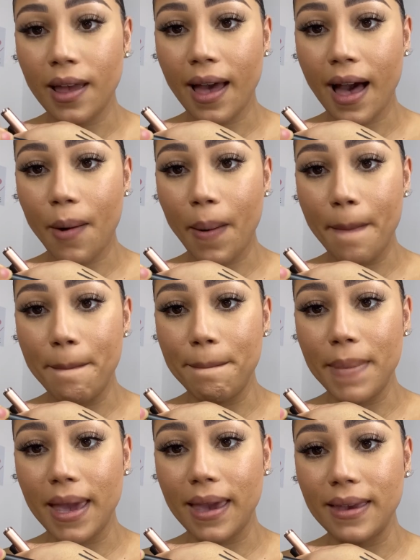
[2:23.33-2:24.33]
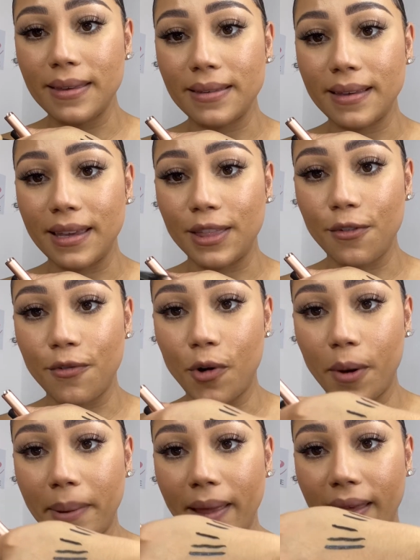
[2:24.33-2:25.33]
how amazing the
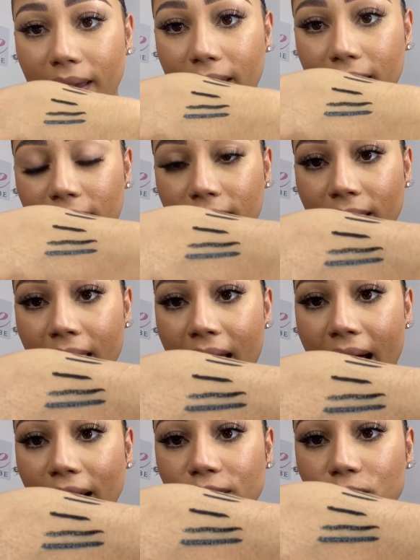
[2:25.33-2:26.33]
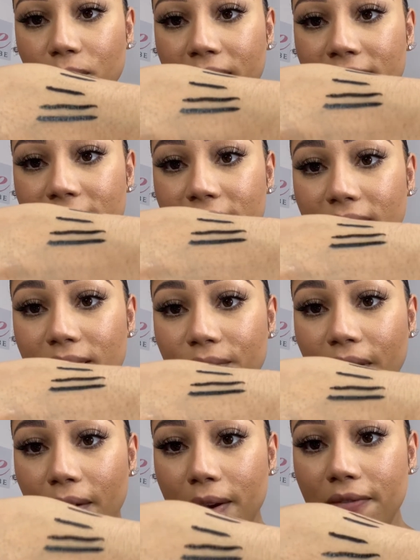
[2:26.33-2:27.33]
formula is. As you can see, it's
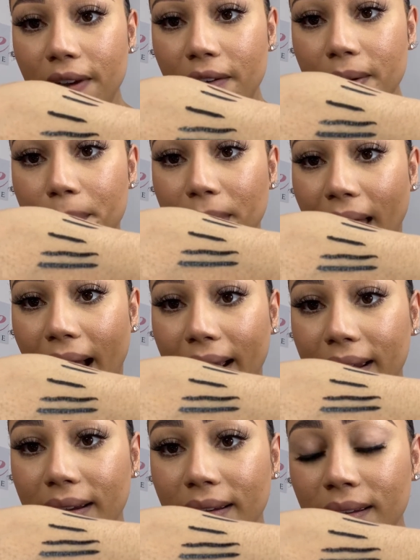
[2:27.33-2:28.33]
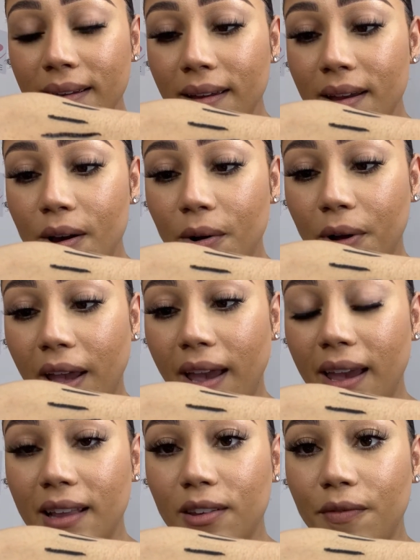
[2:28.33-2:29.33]
very black.
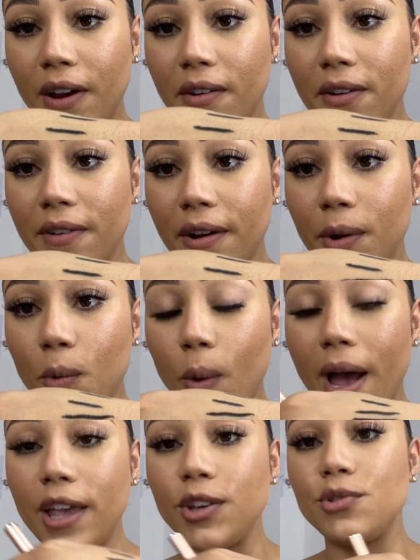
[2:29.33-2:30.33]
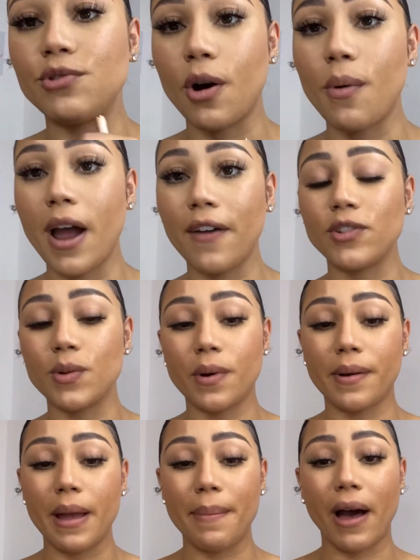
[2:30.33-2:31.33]
Okay, it's very wet. You don't have to
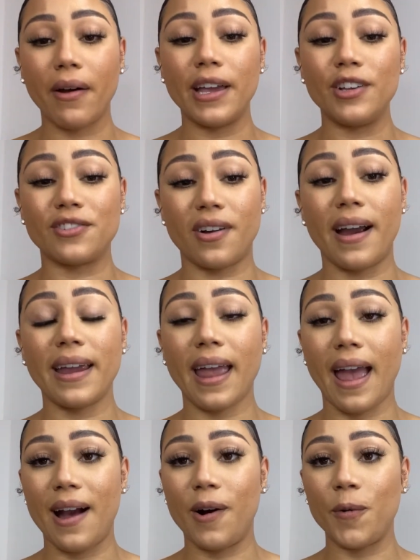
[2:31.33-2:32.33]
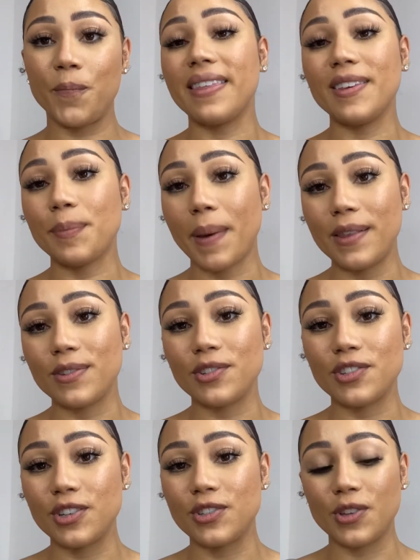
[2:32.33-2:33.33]
worry about it drying out. These pens are
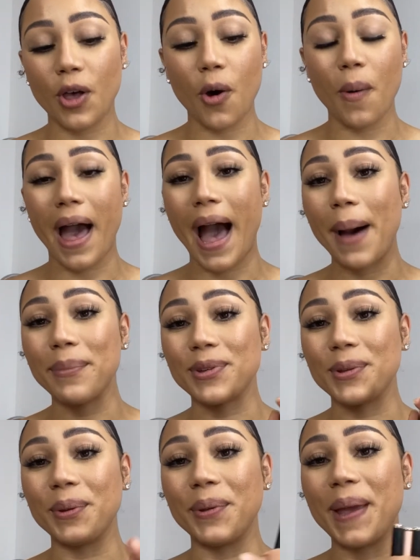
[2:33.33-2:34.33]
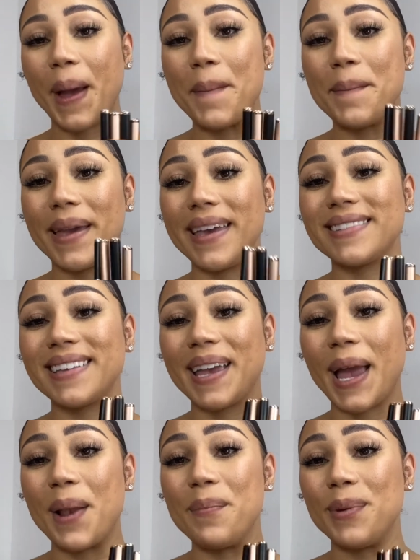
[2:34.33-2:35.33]
just so absolutely
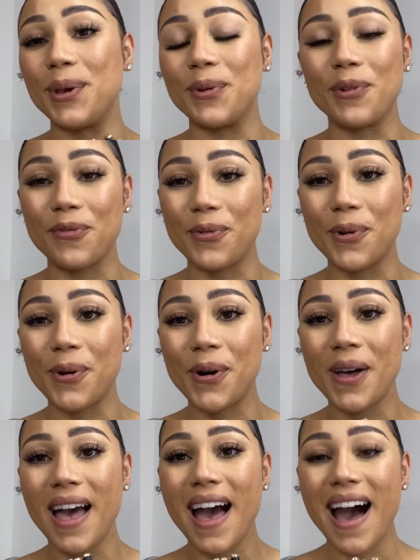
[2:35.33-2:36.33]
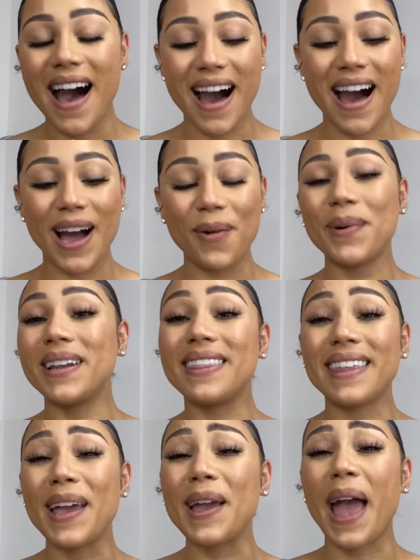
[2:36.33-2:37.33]
amazing and beautiful. I want to
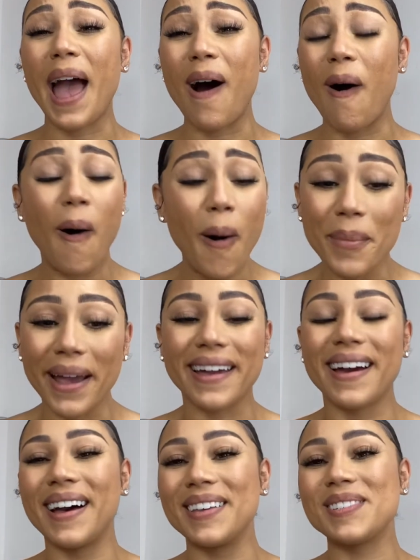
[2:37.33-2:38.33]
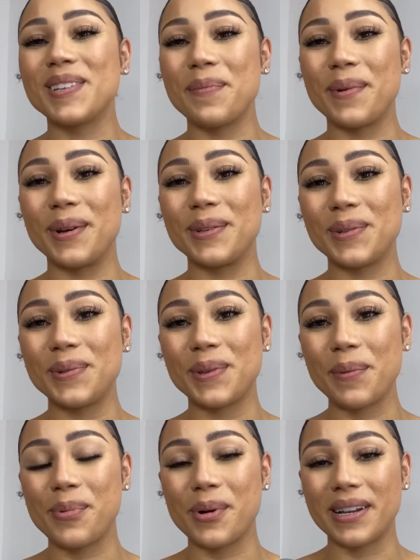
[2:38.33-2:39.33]
thank all my customers who
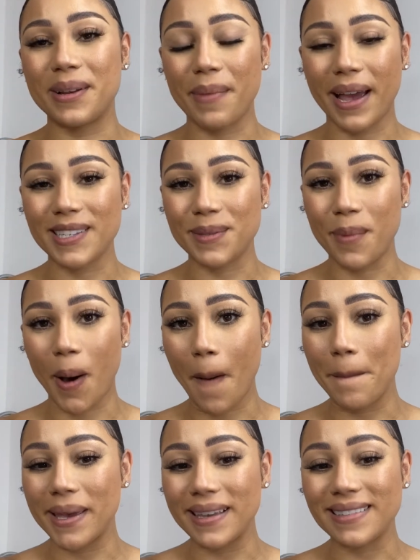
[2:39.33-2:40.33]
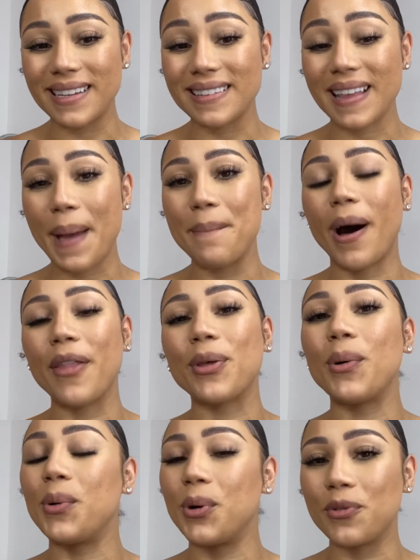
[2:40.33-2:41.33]
supported my small business and bought
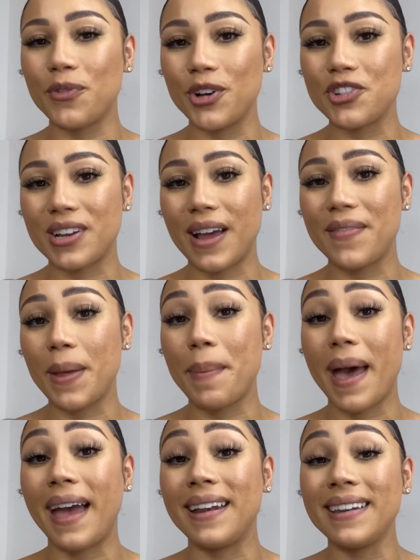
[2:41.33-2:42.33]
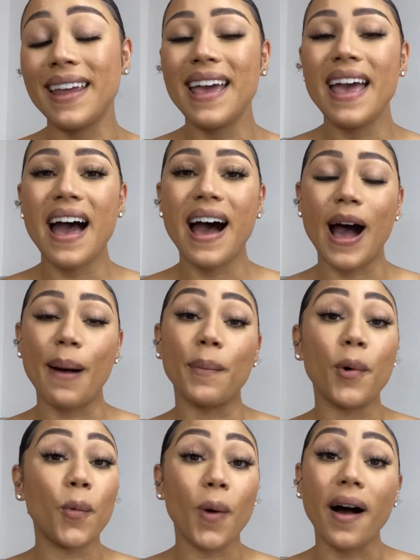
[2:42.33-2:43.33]
the old version of the pen.
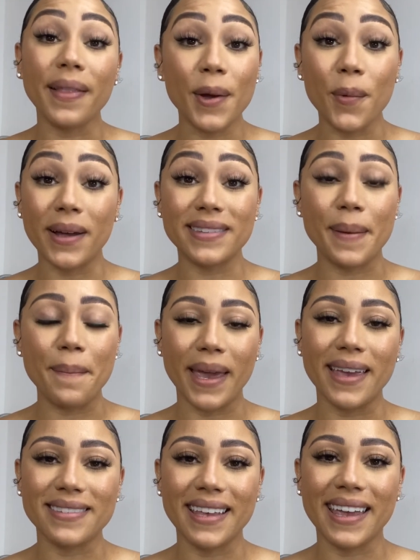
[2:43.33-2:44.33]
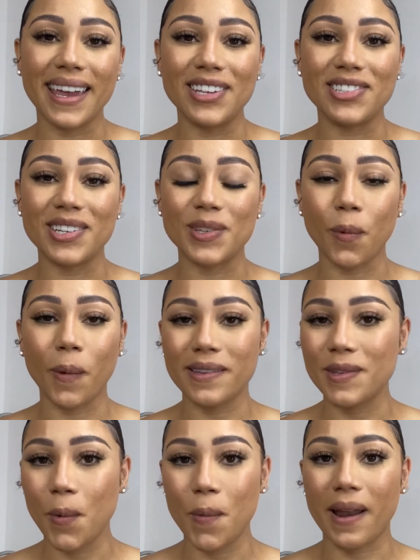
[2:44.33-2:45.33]
While it was amazing, it just
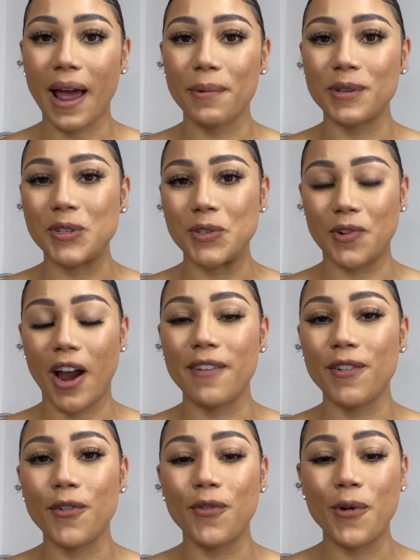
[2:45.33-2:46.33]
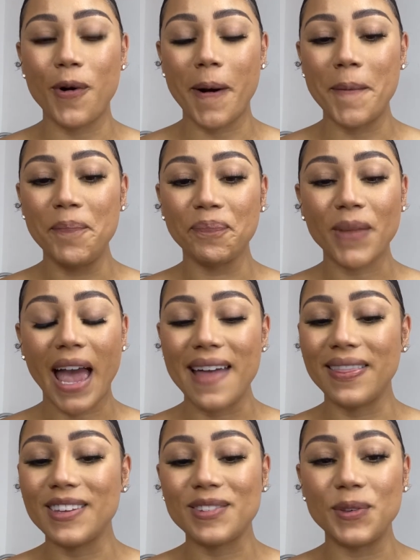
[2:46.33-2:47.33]
wasn't what I was striving for.
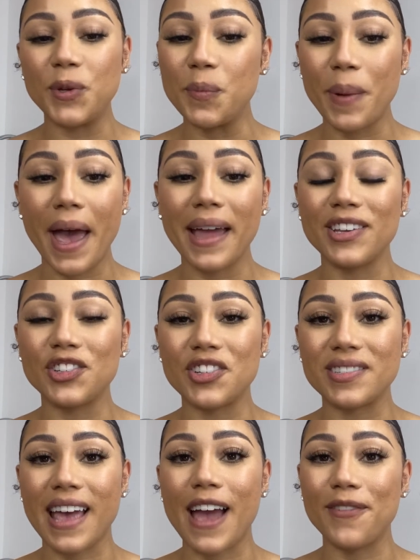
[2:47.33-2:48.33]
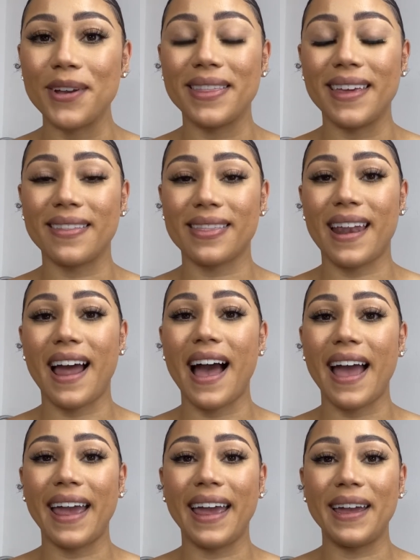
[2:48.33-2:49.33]
And this new pen is just everything that
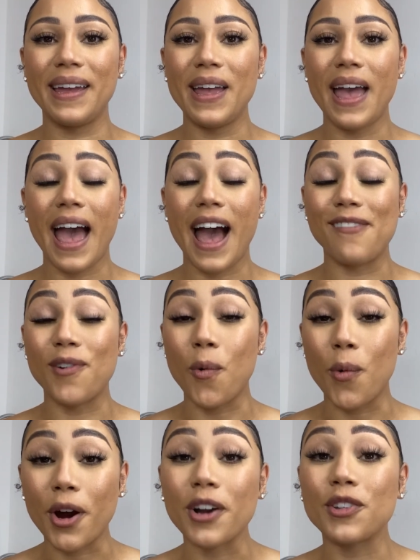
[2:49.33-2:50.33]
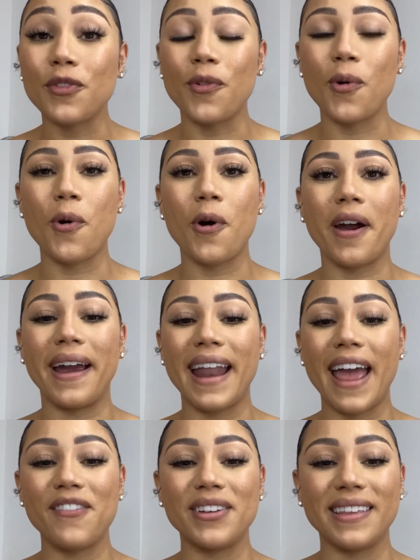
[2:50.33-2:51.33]
I have worked for and
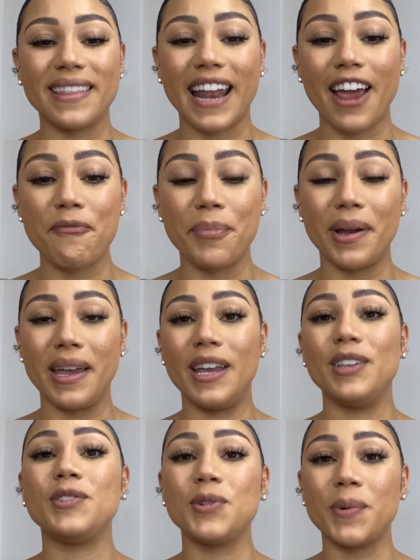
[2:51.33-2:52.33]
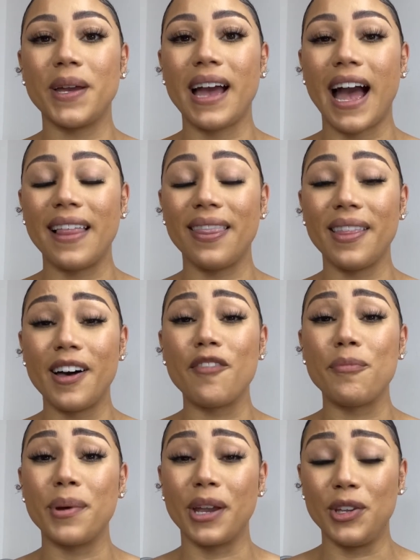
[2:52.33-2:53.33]
everything that I've put into it. I
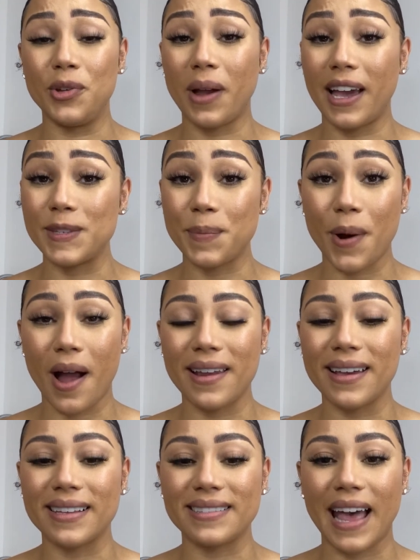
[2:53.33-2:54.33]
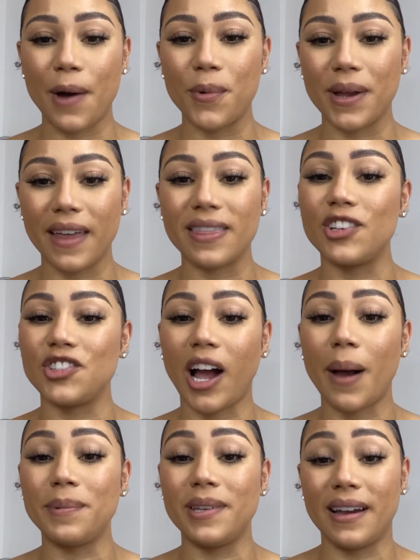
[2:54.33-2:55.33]
love bringing you guys products that will get the
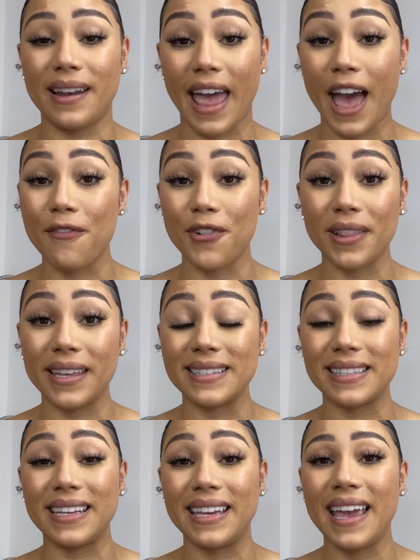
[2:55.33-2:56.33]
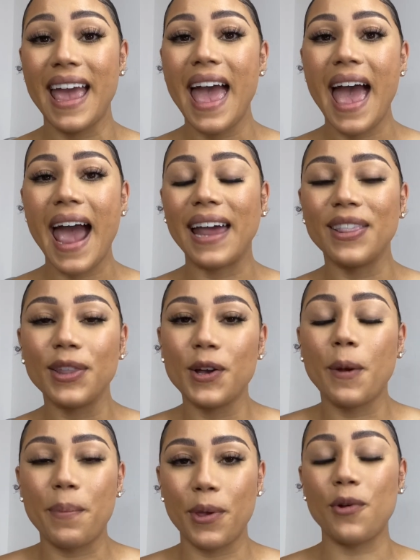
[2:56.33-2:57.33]
job done effortlessly and
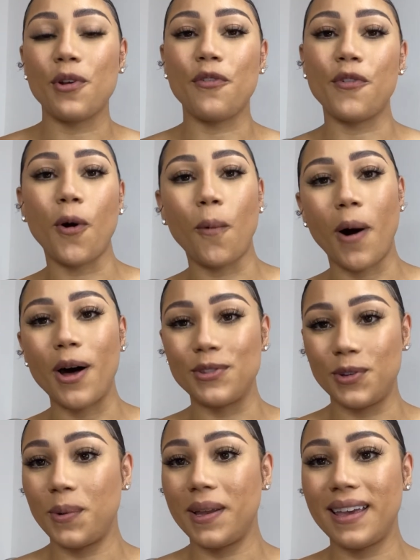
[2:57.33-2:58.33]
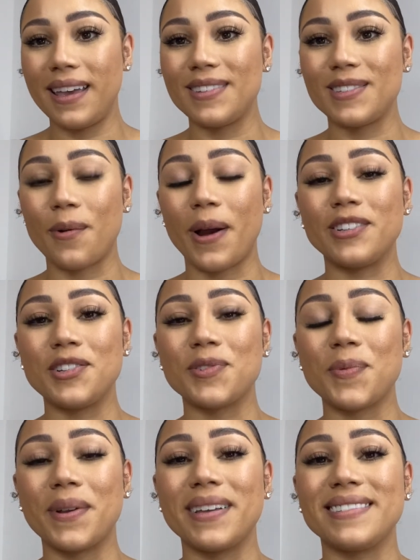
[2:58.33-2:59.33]
look beautiful while doing it. So I
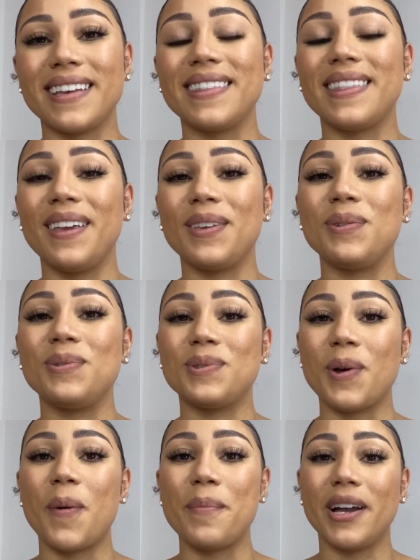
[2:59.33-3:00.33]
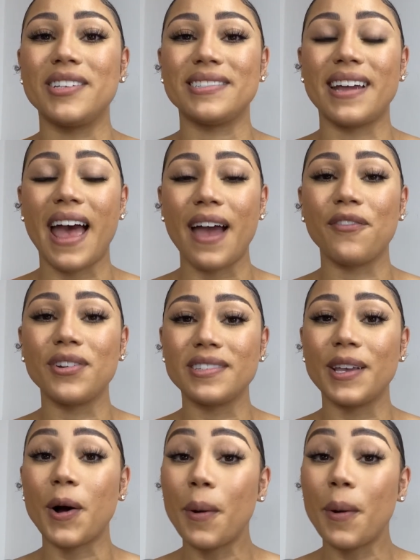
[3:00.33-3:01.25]
just want to say thank you so much to every single